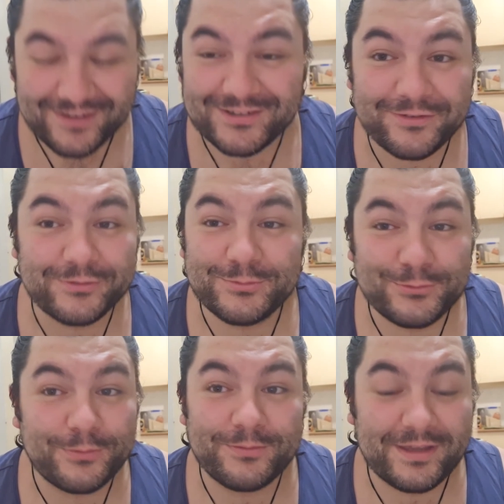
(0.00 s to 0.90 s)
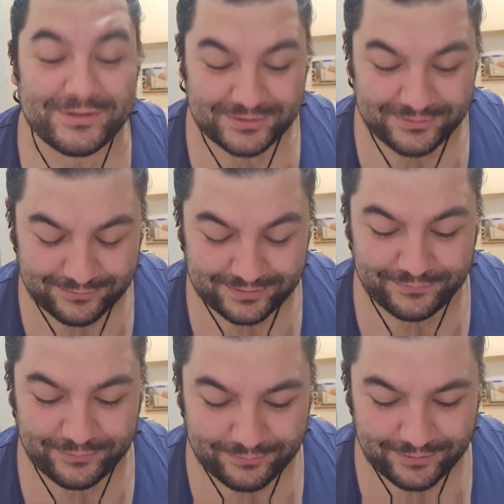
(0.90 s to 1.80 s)
everyone's interpretations are
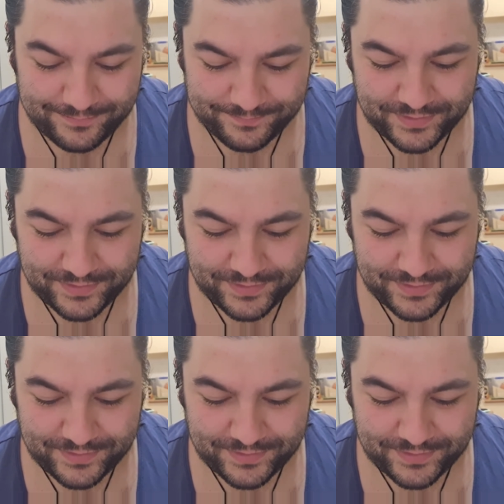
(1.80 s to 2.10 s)
different, right?